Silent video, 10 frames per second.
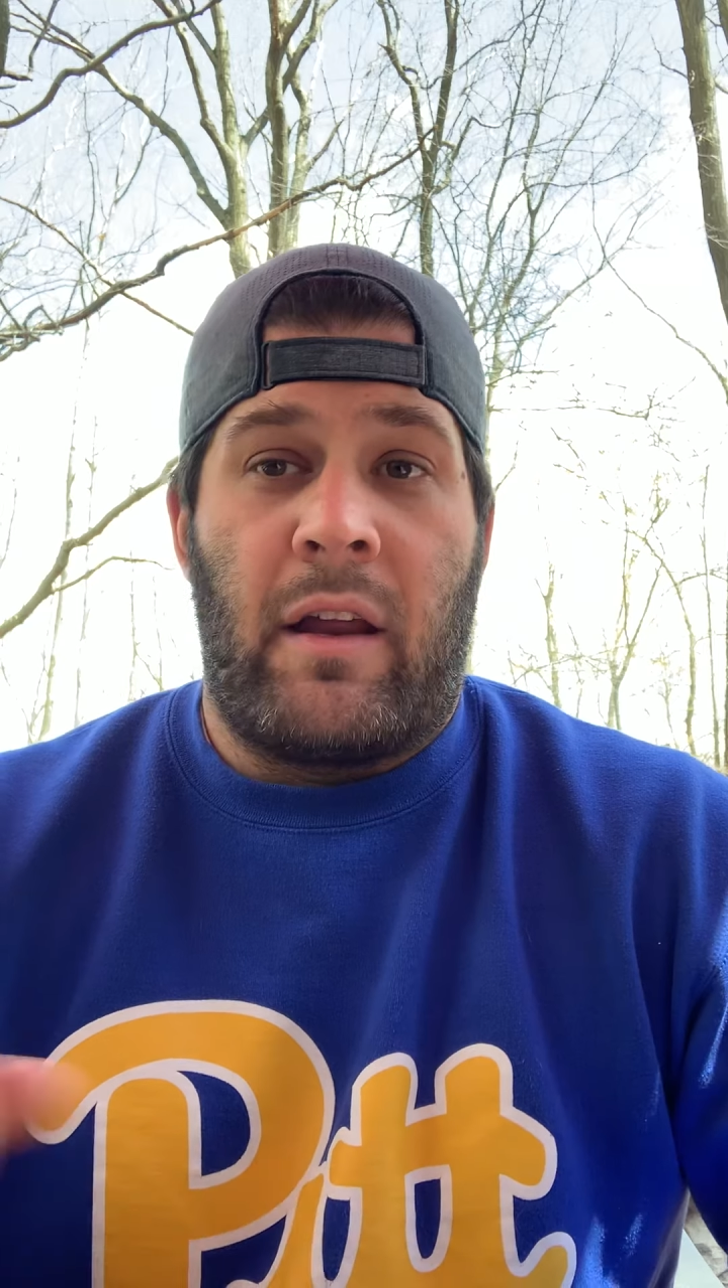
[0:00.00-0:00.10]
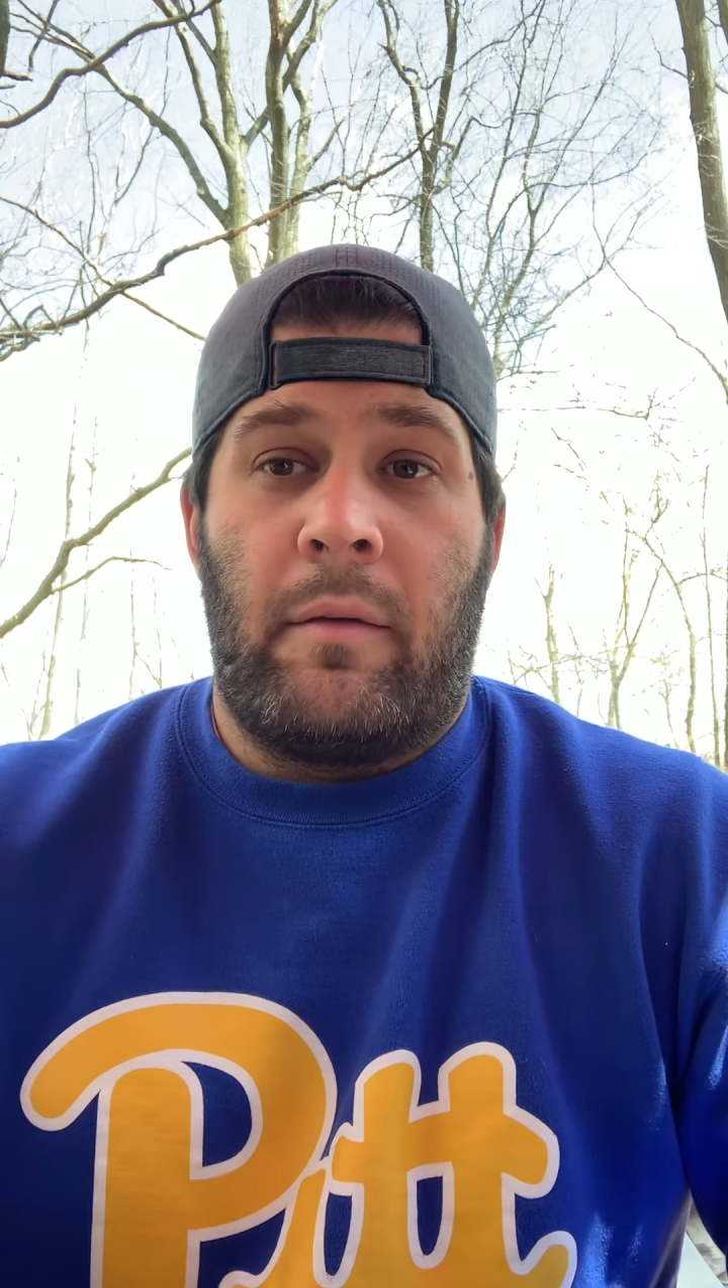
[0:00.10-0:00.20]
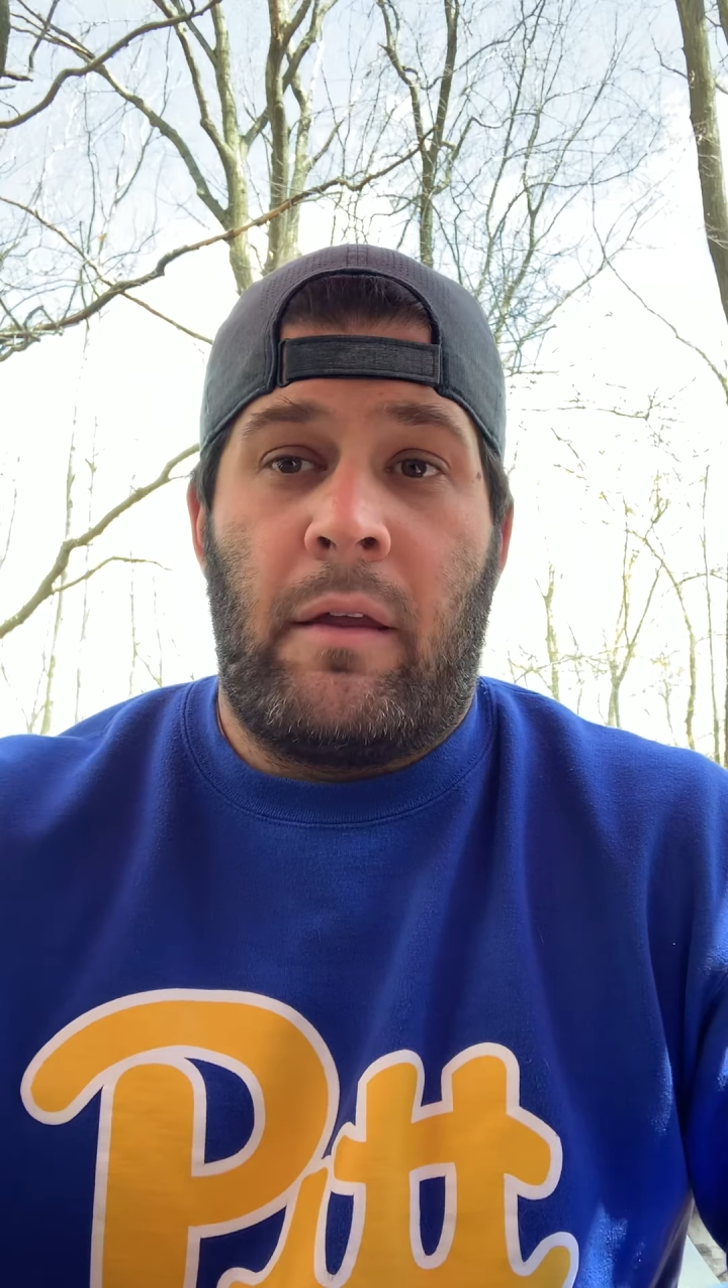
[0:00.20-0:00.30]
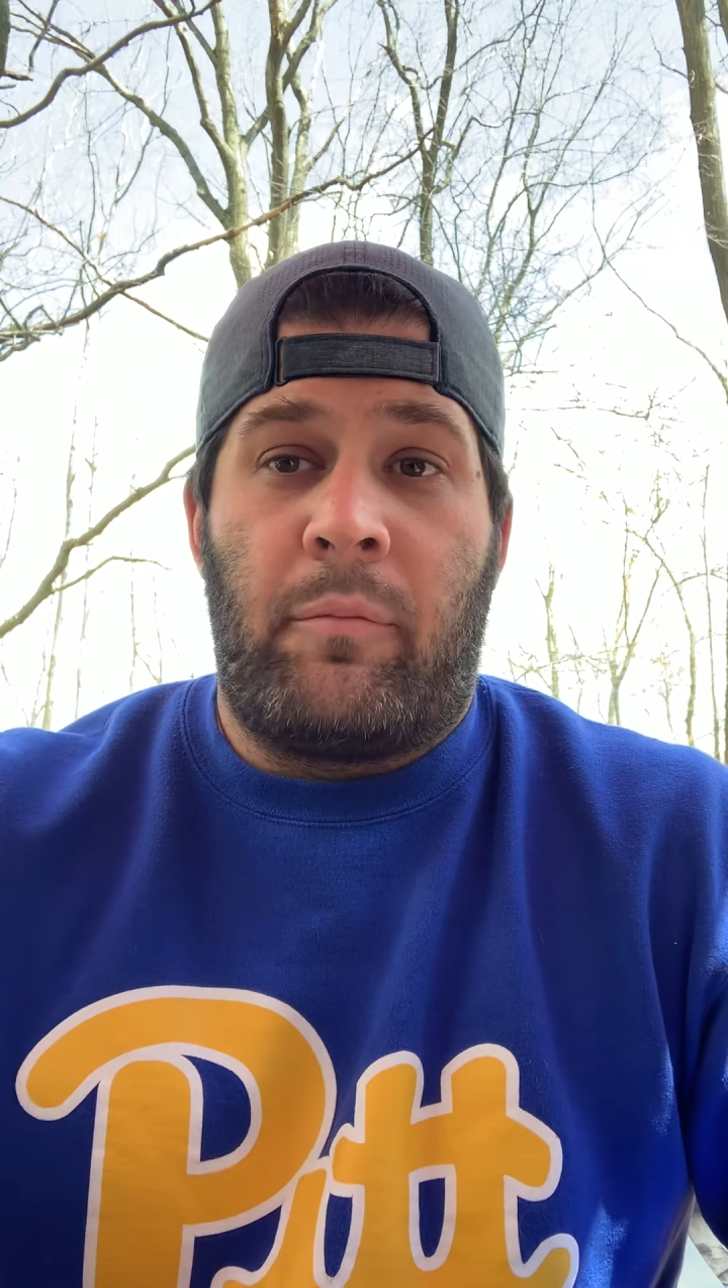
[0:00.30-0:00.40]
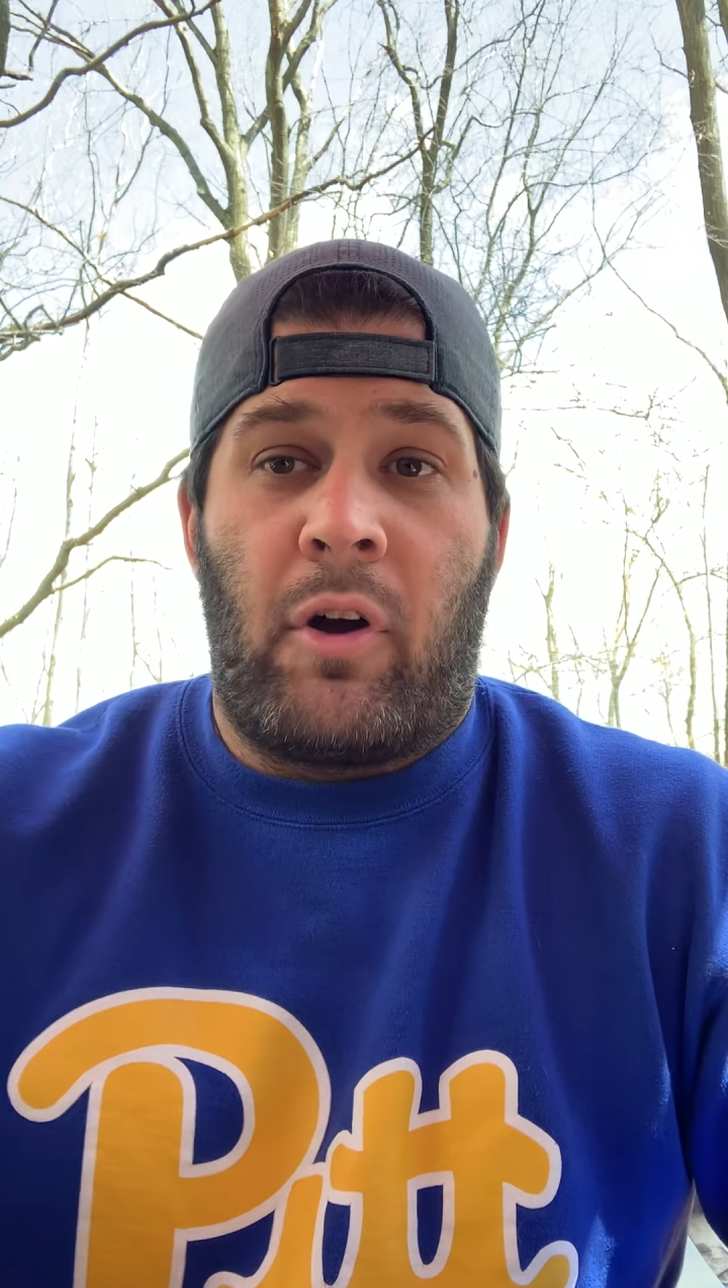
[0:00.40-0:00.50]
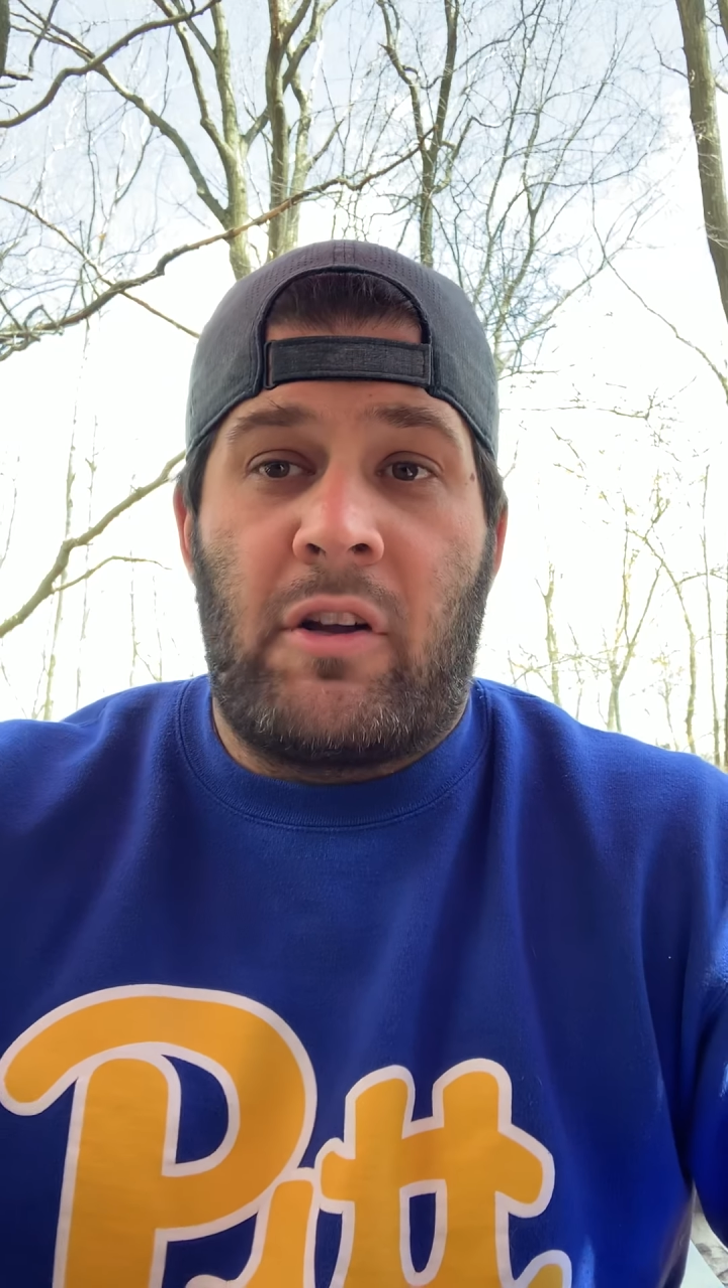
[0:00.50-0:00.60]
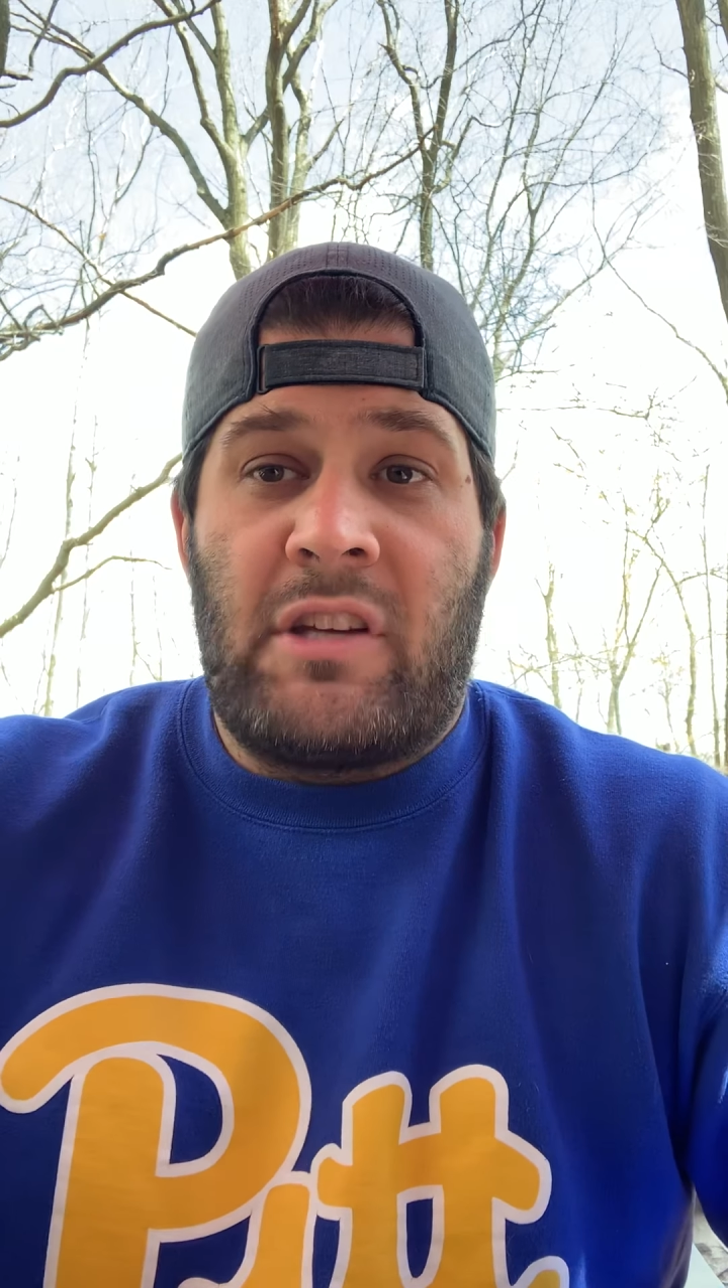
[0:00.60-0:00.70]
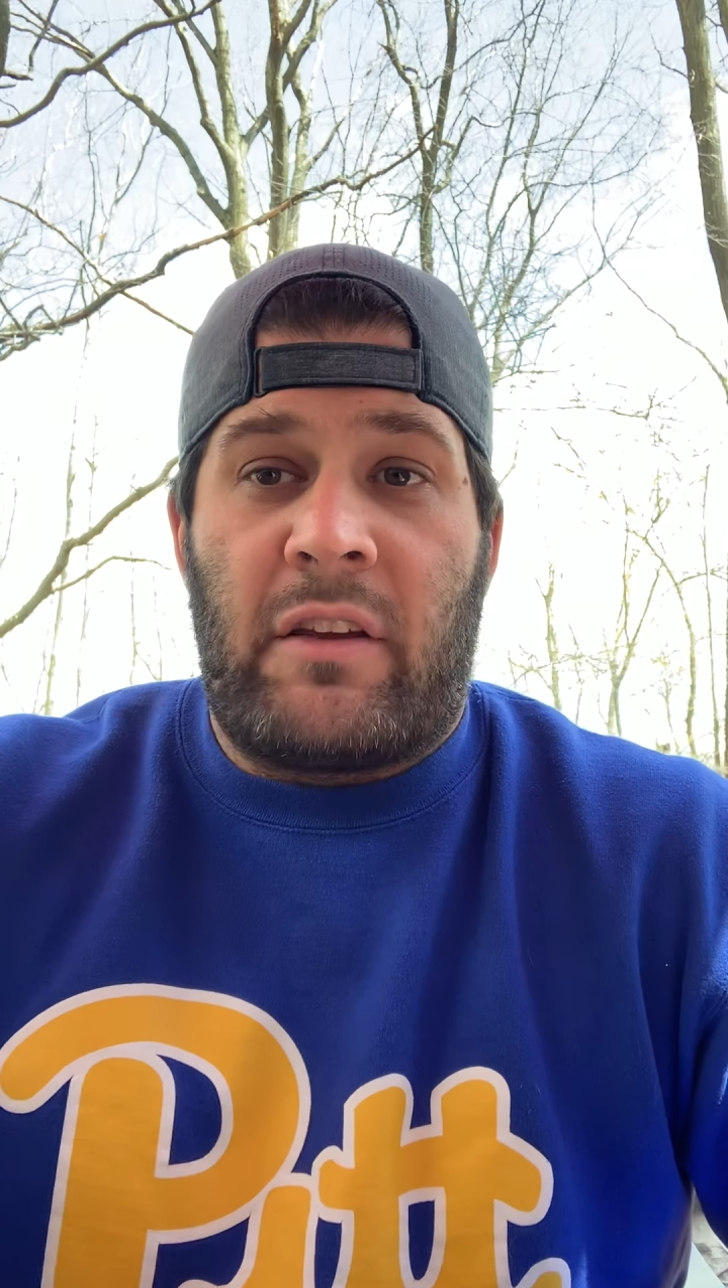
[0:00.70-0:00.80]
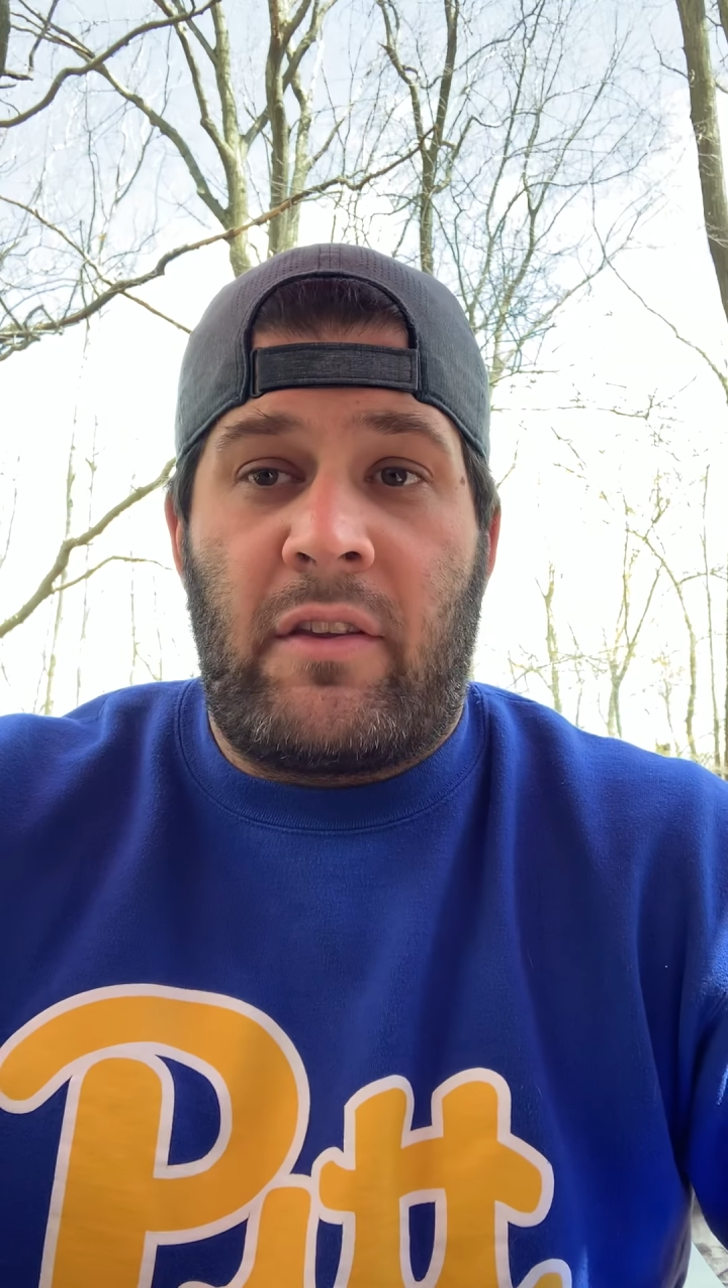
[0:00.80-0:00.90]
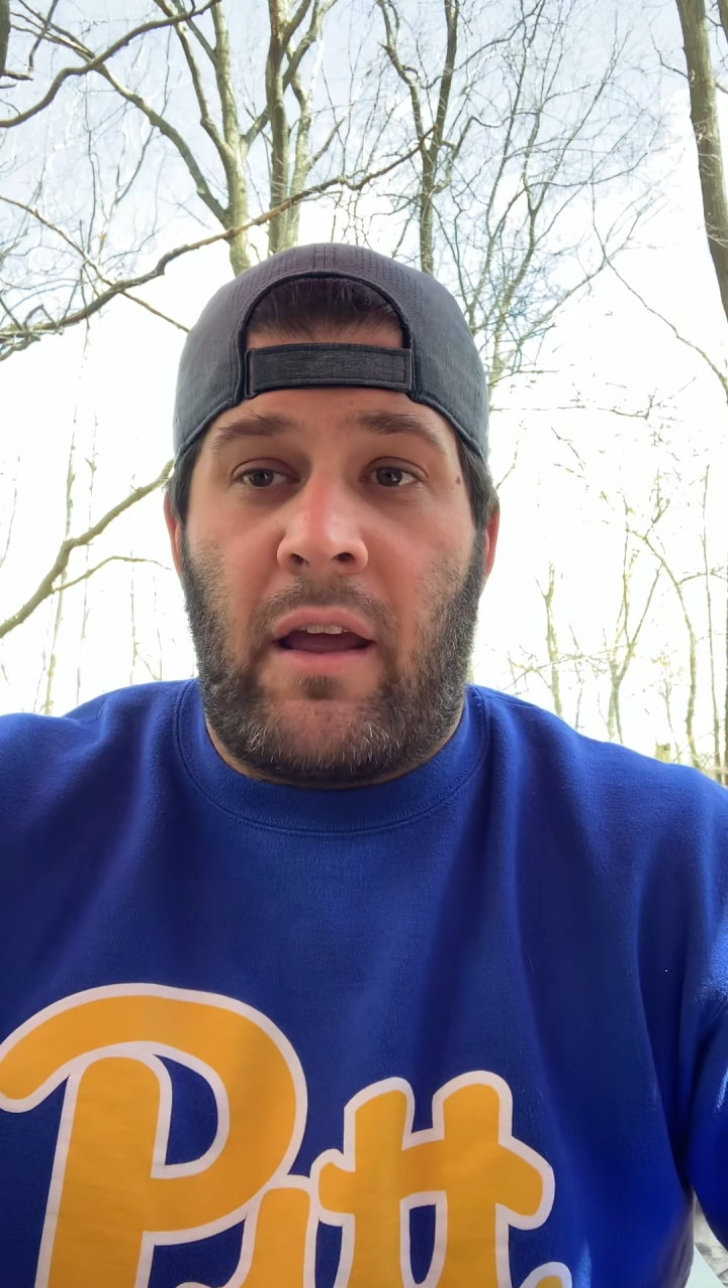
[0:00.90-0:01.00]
19 projects